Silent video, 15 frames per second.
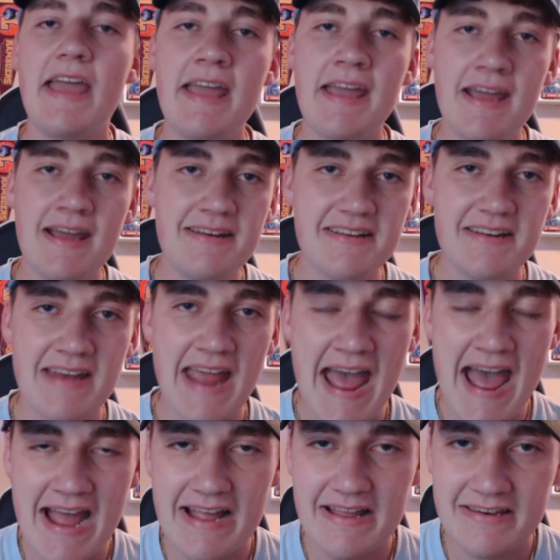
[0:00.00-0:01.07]
And
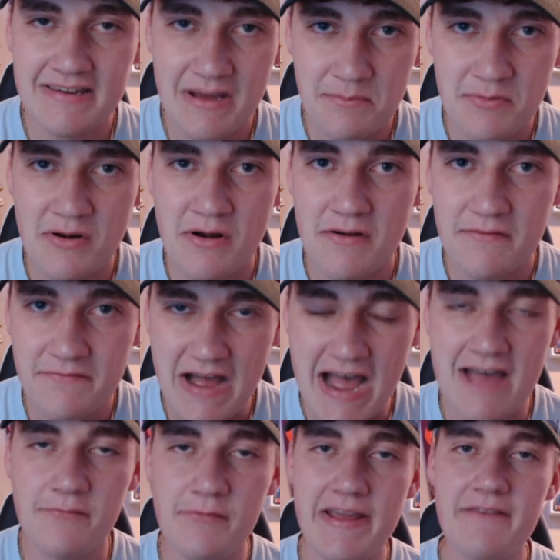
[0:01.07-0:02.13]
at number
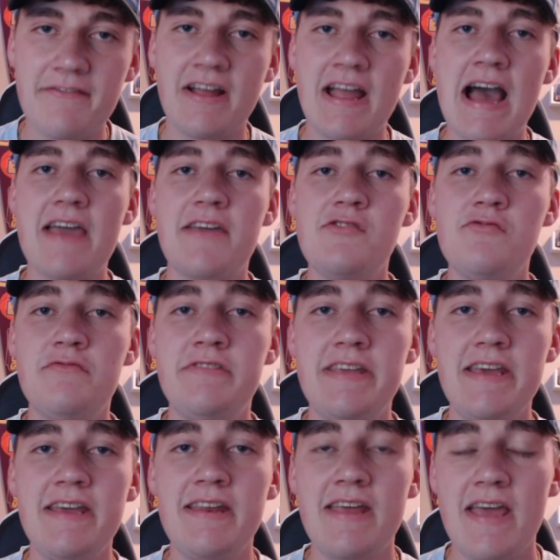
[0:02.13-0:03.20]
5, we have a guy who
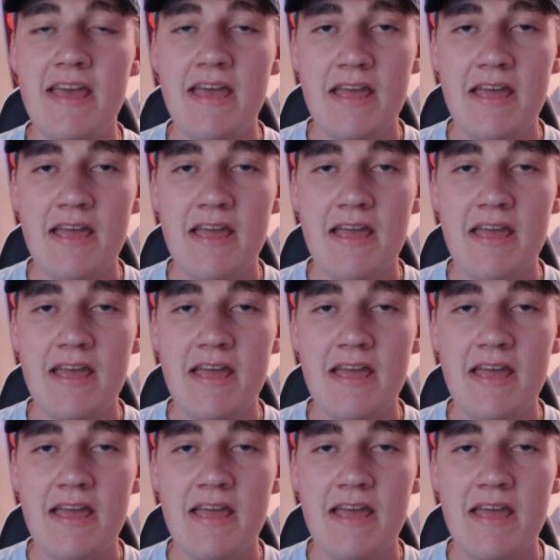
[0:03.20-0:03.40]
did